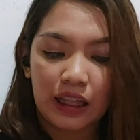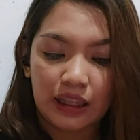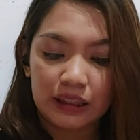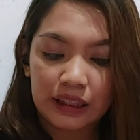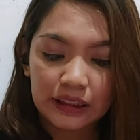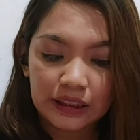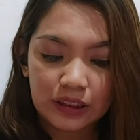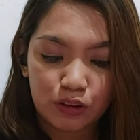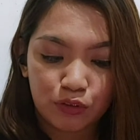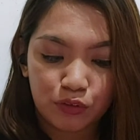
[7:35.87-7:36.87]

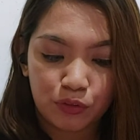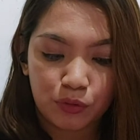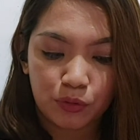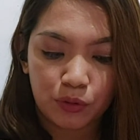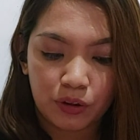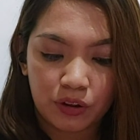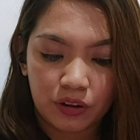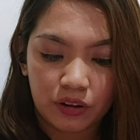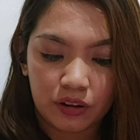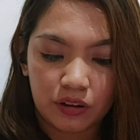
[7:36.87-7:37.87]
Next, for
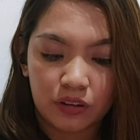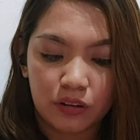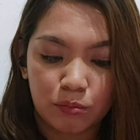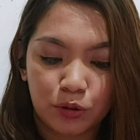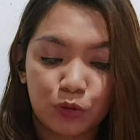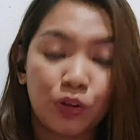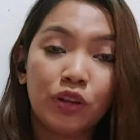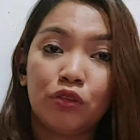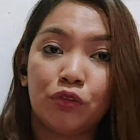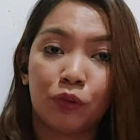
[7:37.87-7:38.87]
number
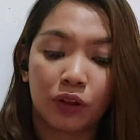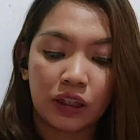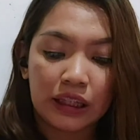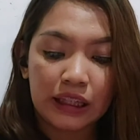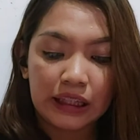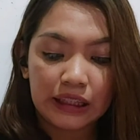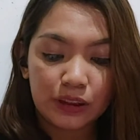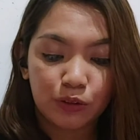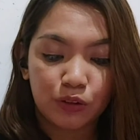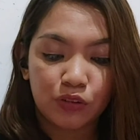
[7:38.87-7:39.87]
24,
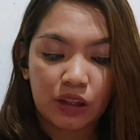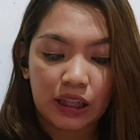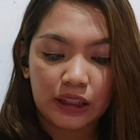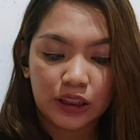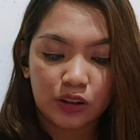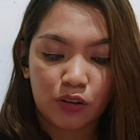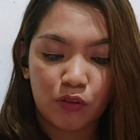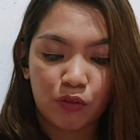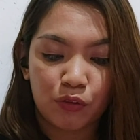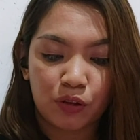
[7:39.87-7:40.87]
it's going to ask
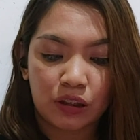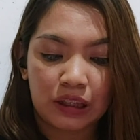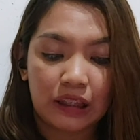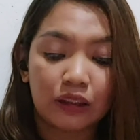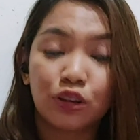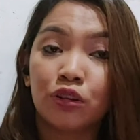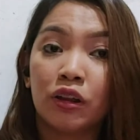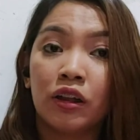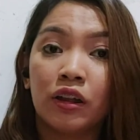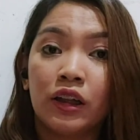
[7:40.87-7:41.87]
for the
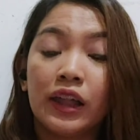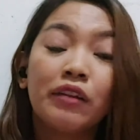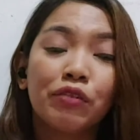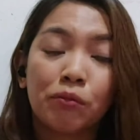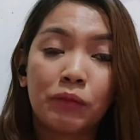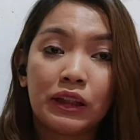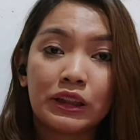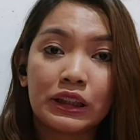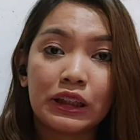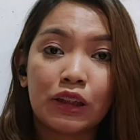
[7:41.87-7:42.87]
additional
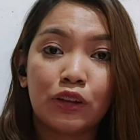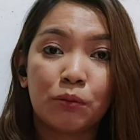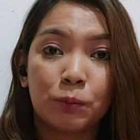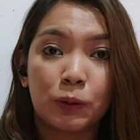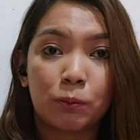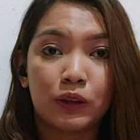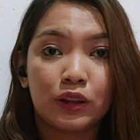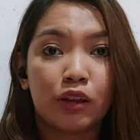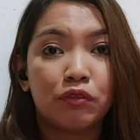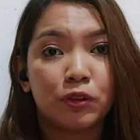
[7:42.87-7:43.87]
information on the
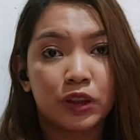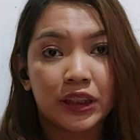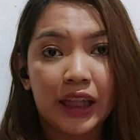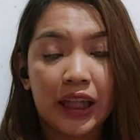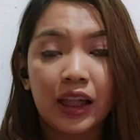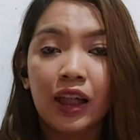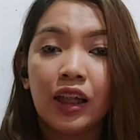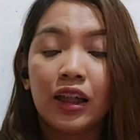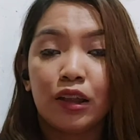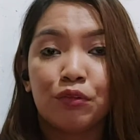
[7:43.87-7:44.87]
purpose of your stay.
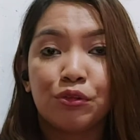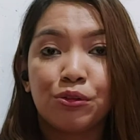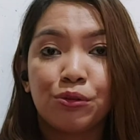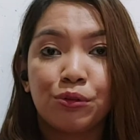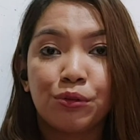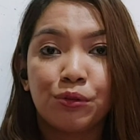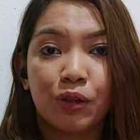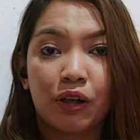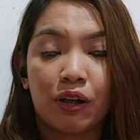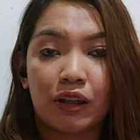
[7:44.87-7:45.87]
If you
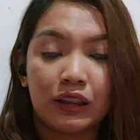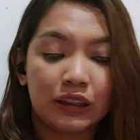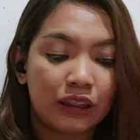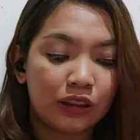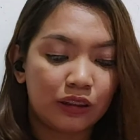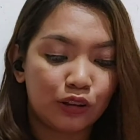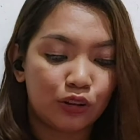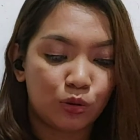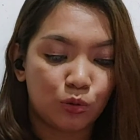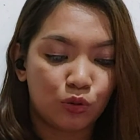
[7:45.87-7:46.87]
are intending
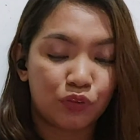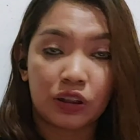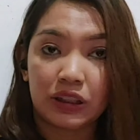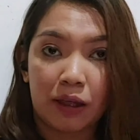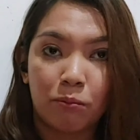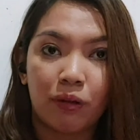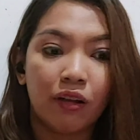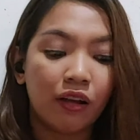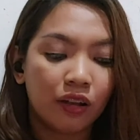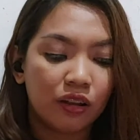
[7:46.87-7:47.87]
to, for
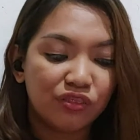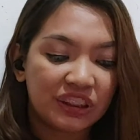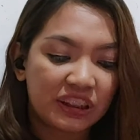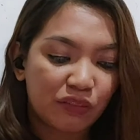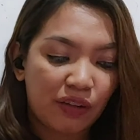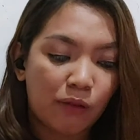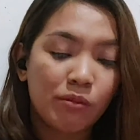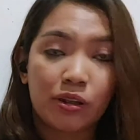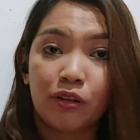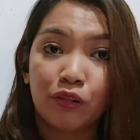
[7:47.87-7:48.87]
example, visit
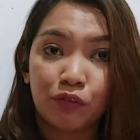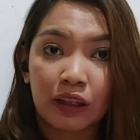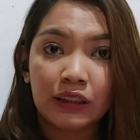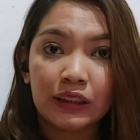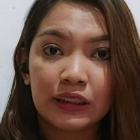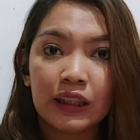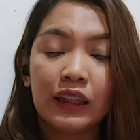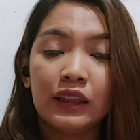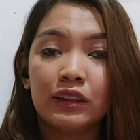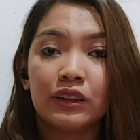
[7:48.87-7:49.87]
family or friends,
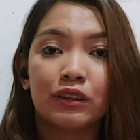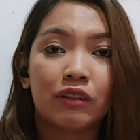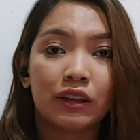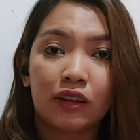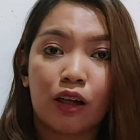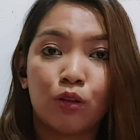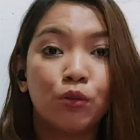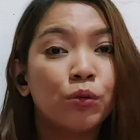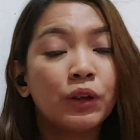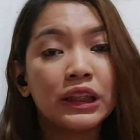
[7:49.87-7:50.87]
just write
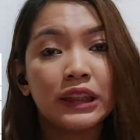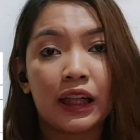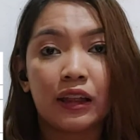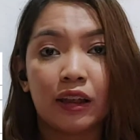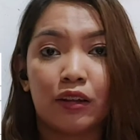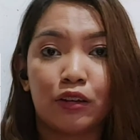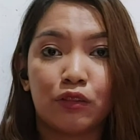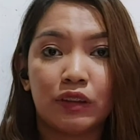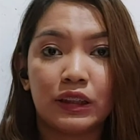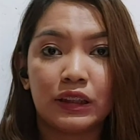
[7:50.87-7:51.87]
down who exactly are
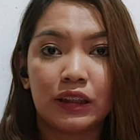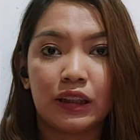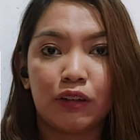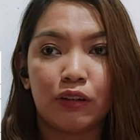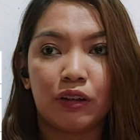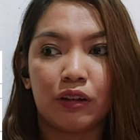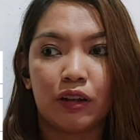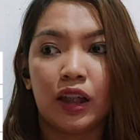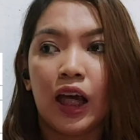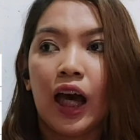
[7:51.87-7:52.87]
you visiting.
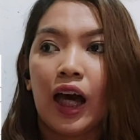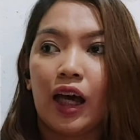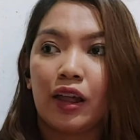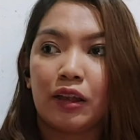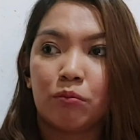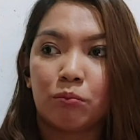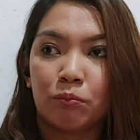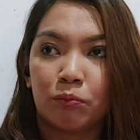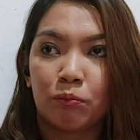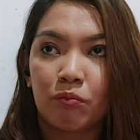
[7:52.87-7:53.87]

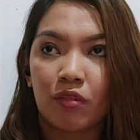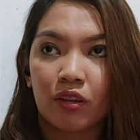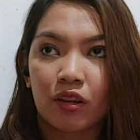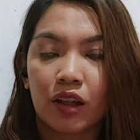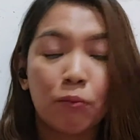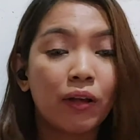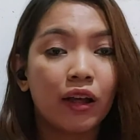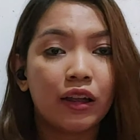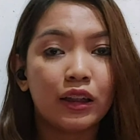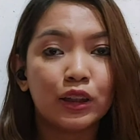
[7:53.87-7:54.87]
I'm
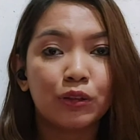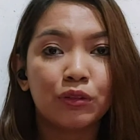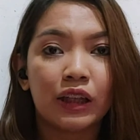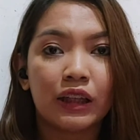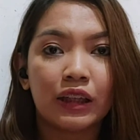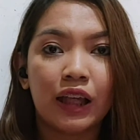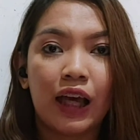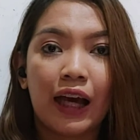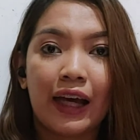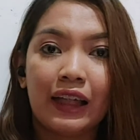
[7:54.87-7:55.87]
applying so that
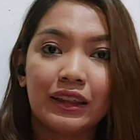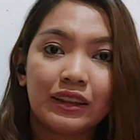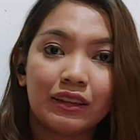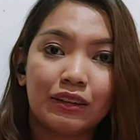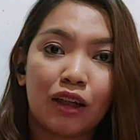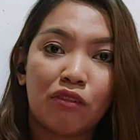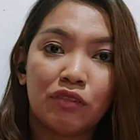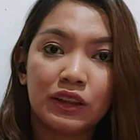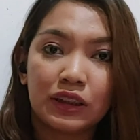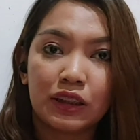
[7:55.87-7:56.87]
I can
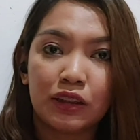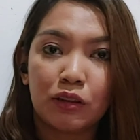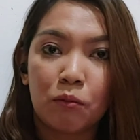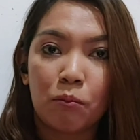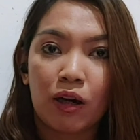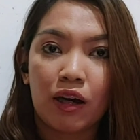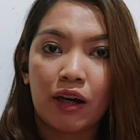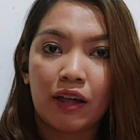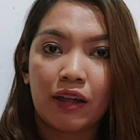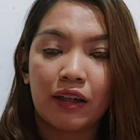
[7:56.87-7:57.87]
visit
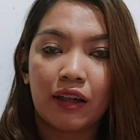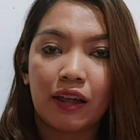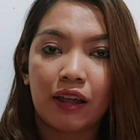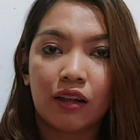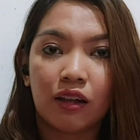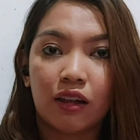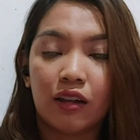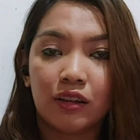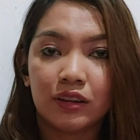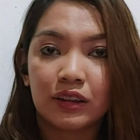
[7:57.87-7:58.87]
my
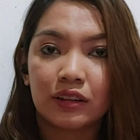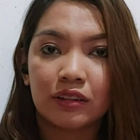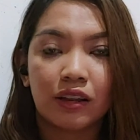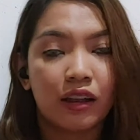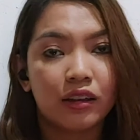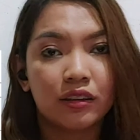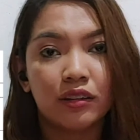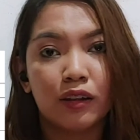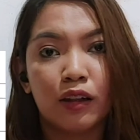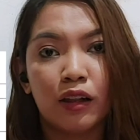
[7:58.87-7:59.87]
aunt,
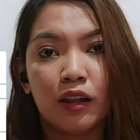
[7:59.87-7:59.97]
uncle,